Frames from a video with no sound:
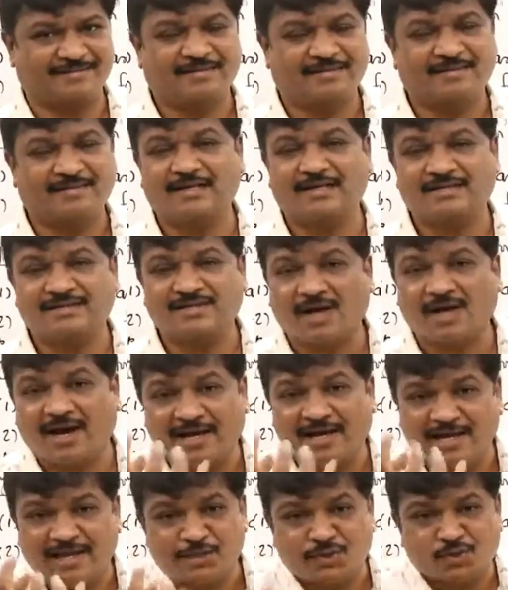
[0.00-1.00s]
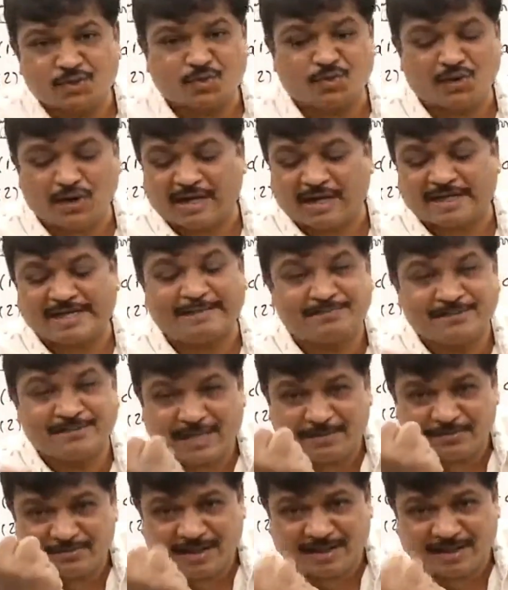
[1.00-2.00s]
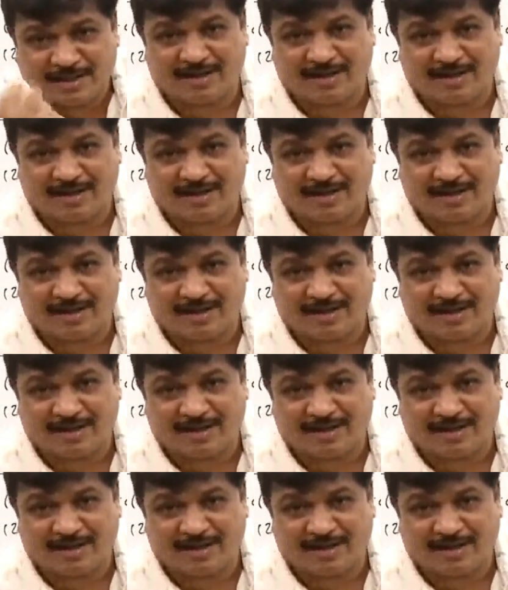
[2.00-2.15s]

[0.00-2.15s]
The soil should not absorb the